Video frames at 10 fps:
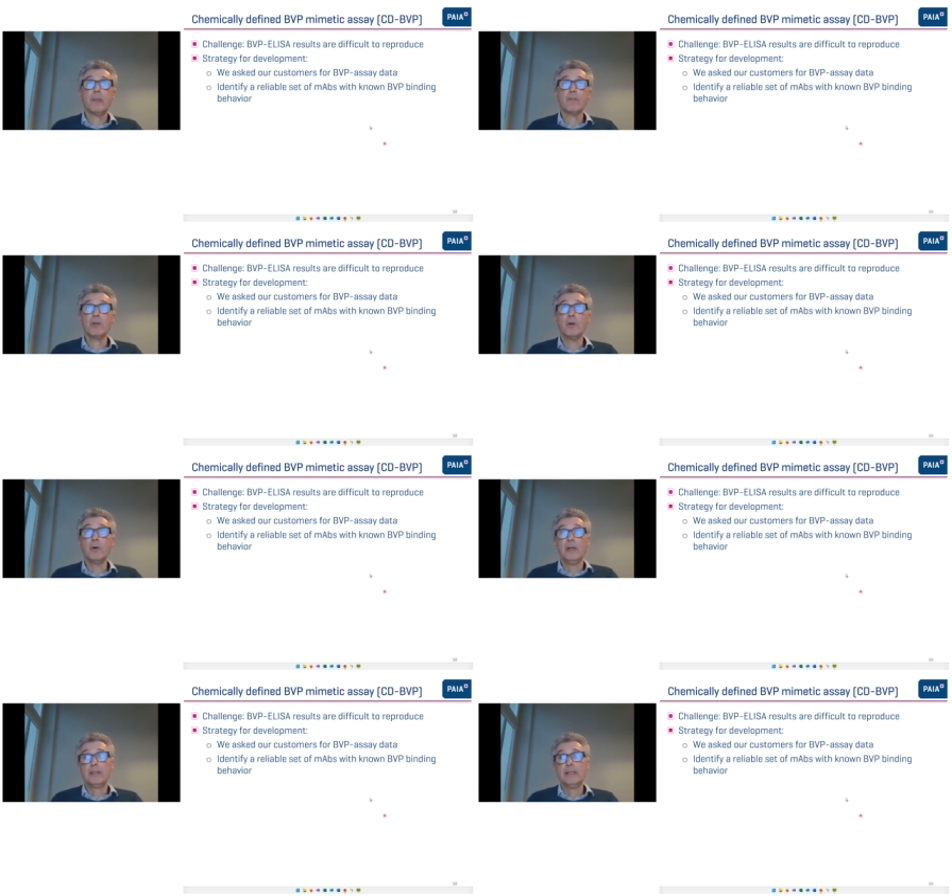
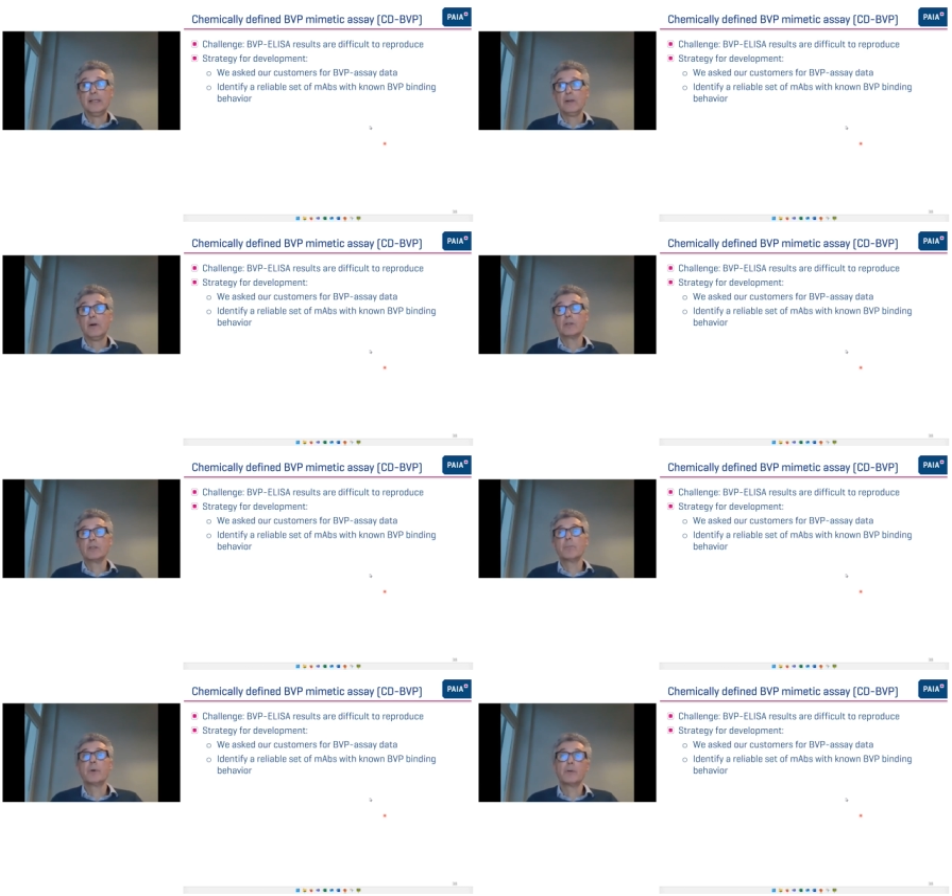So it
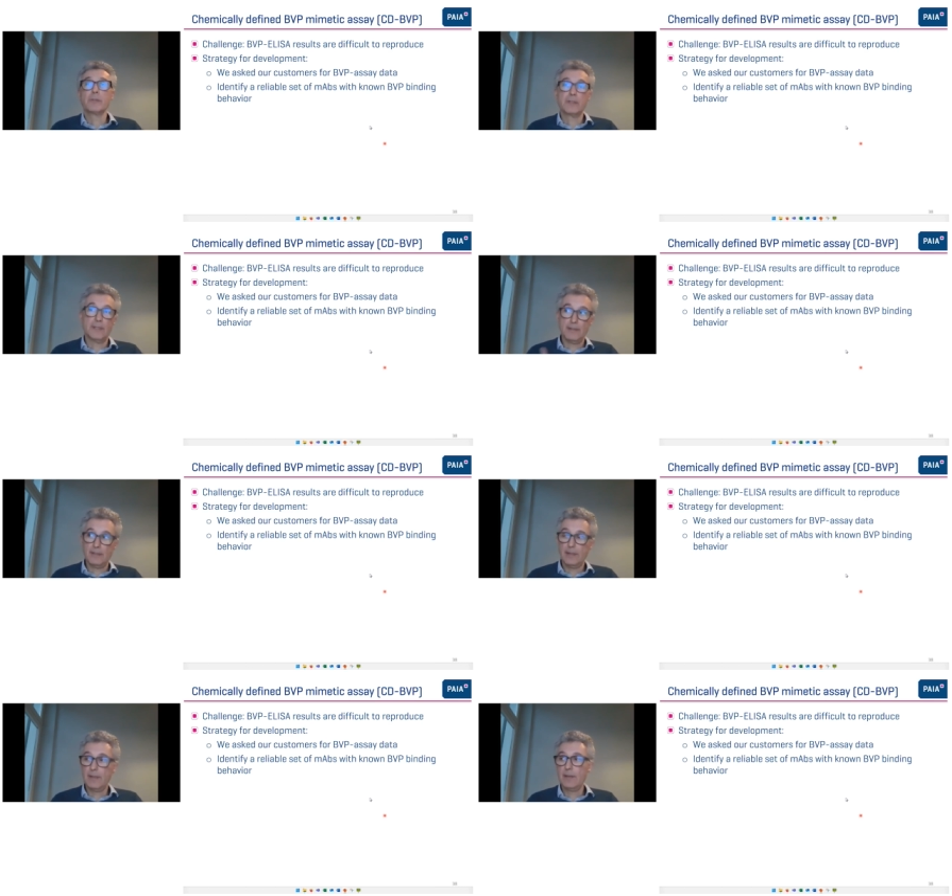also posed
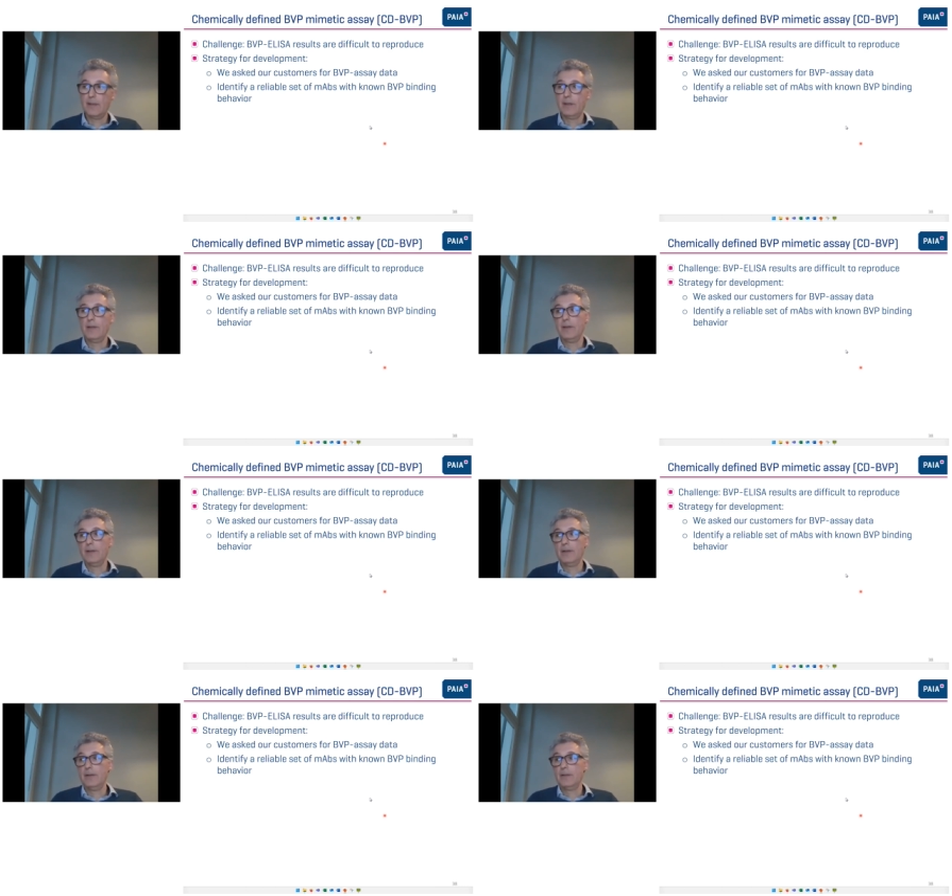a
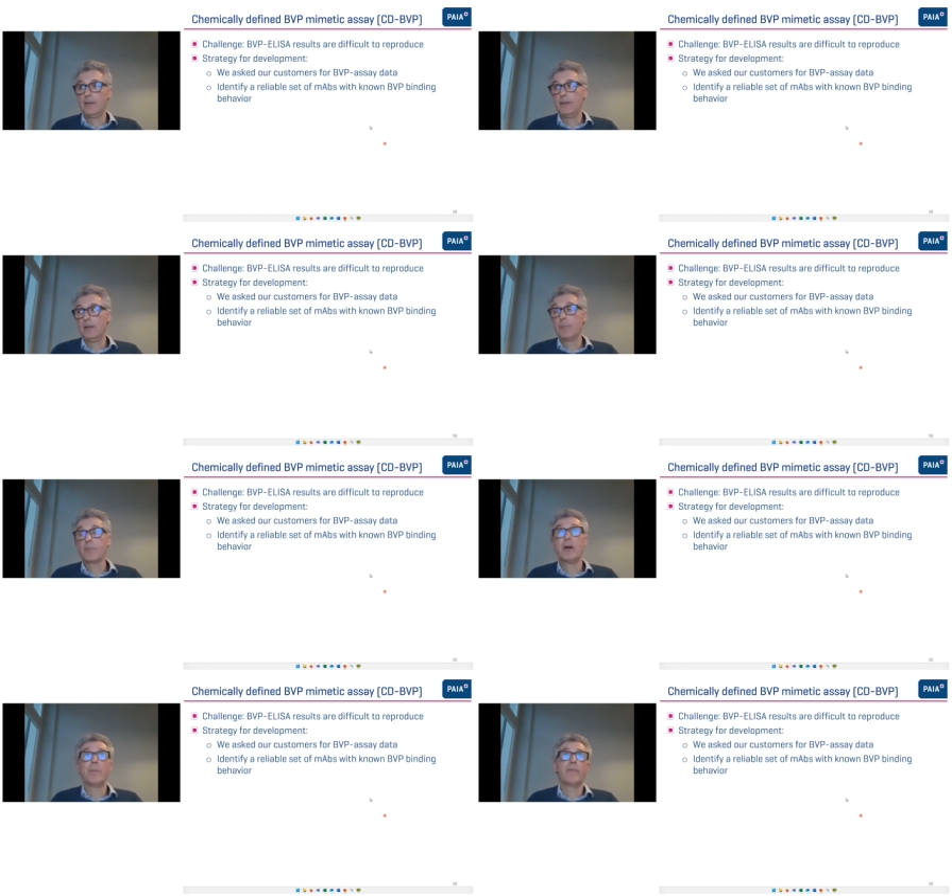
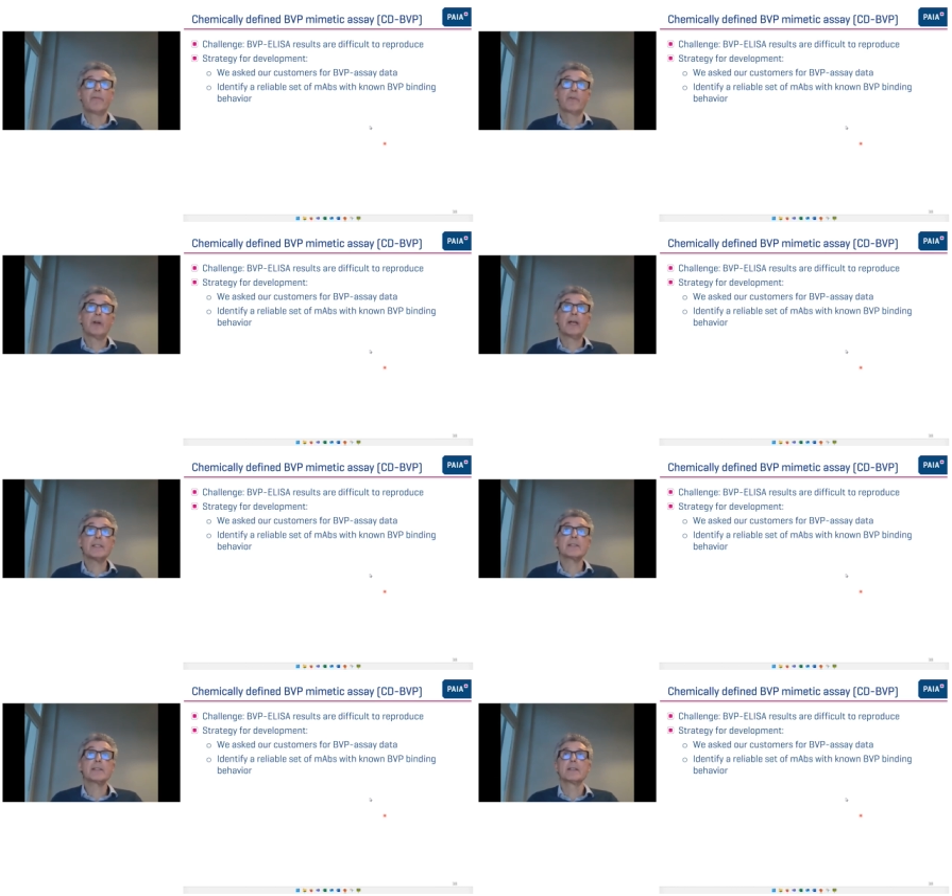problem for
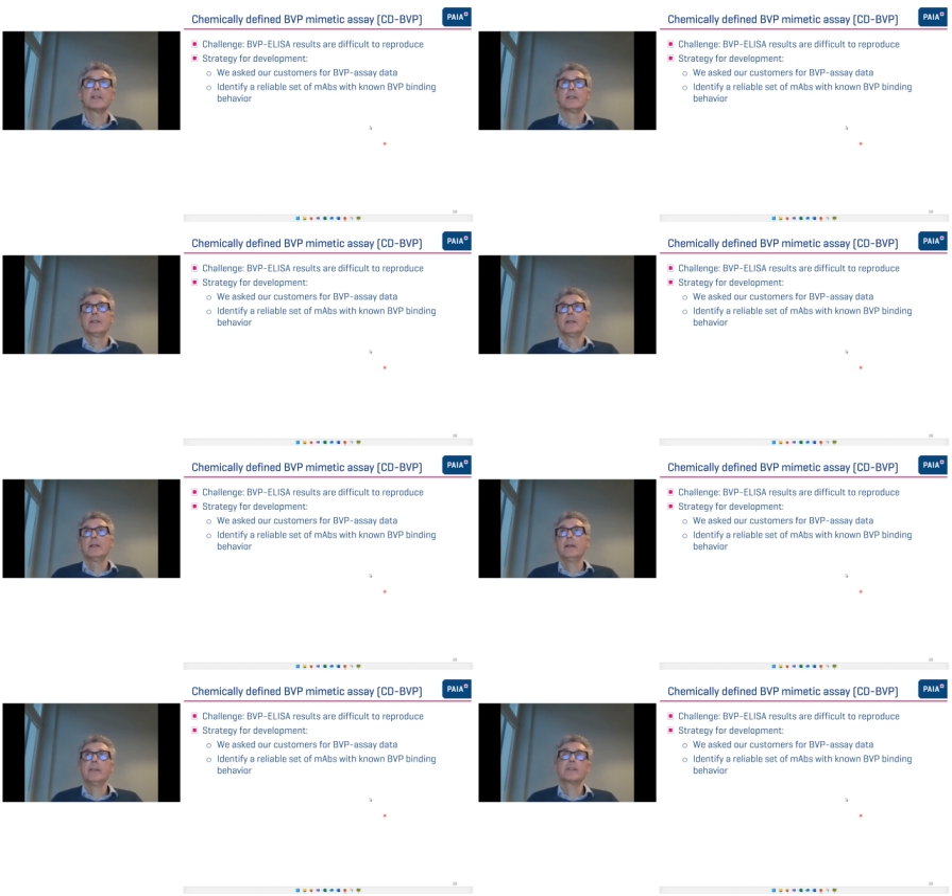us
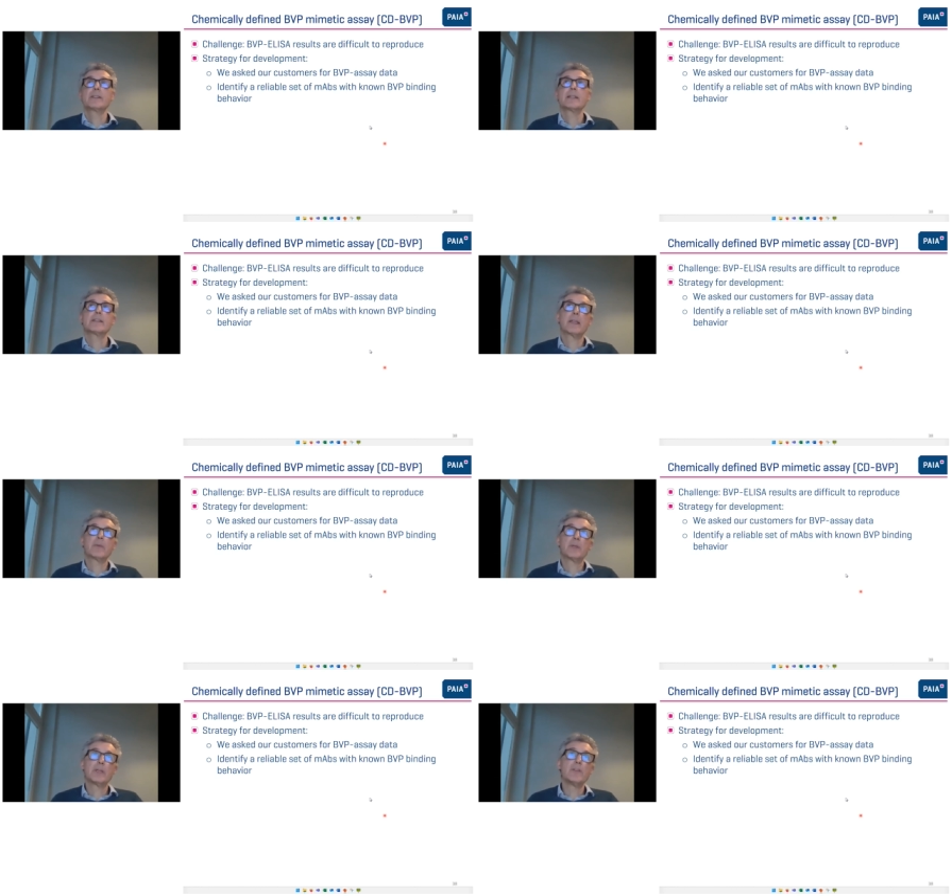in the sense that
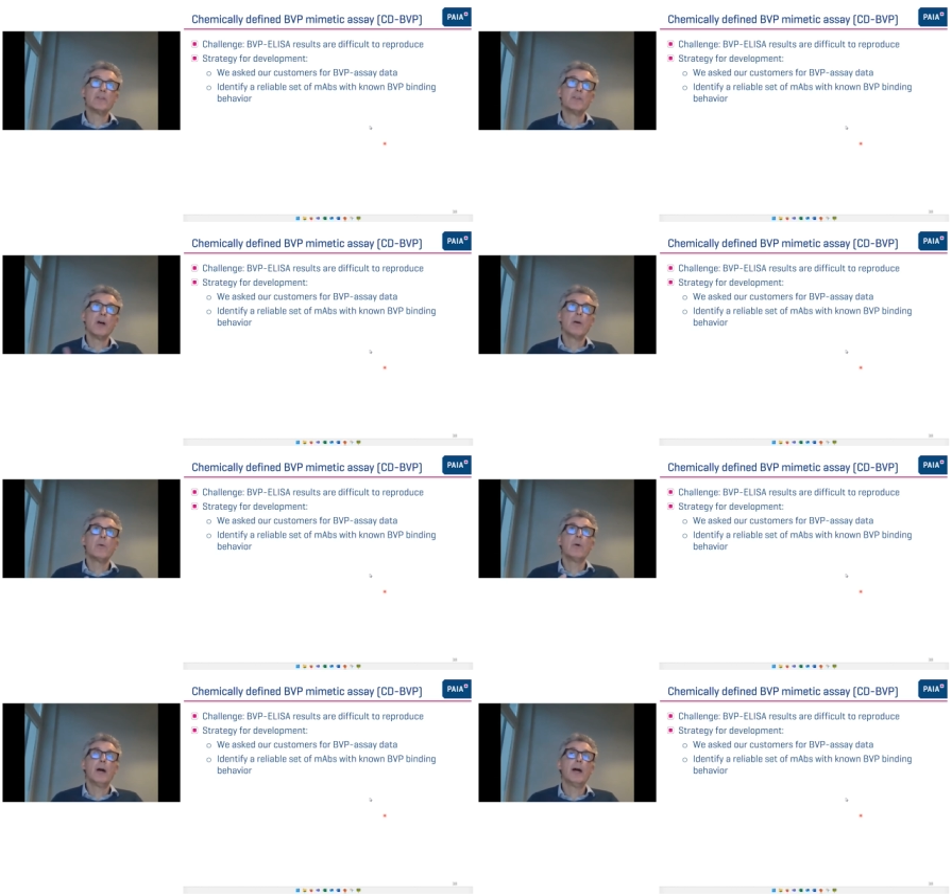we didn't
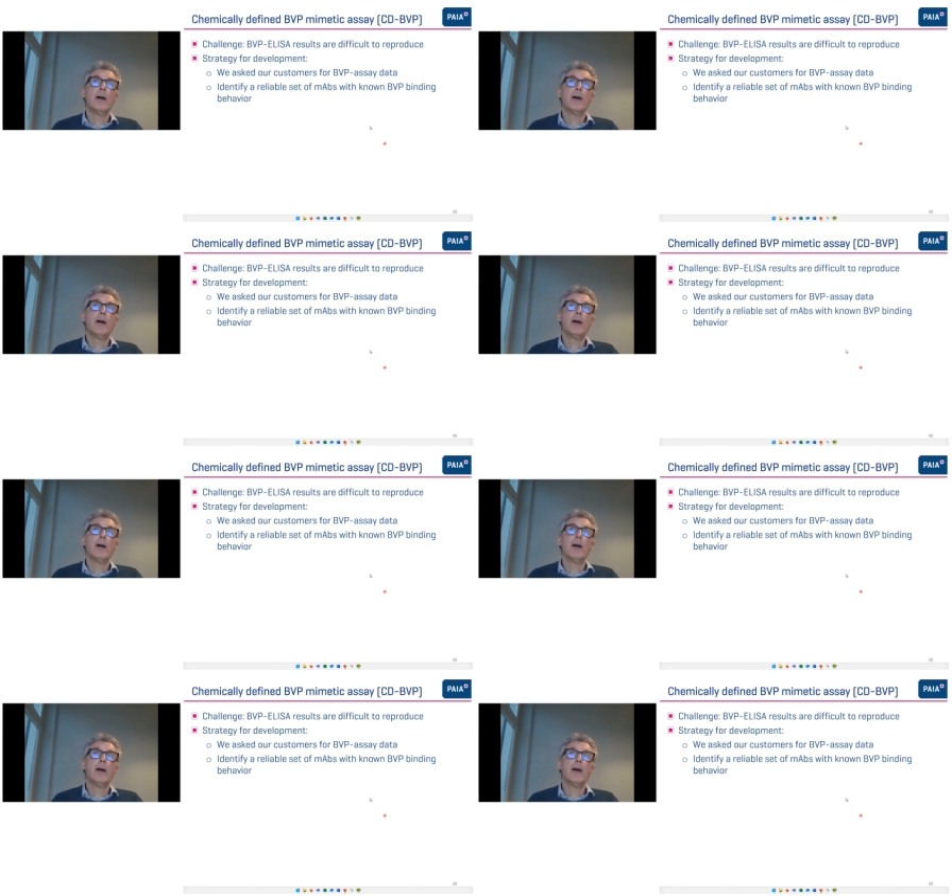know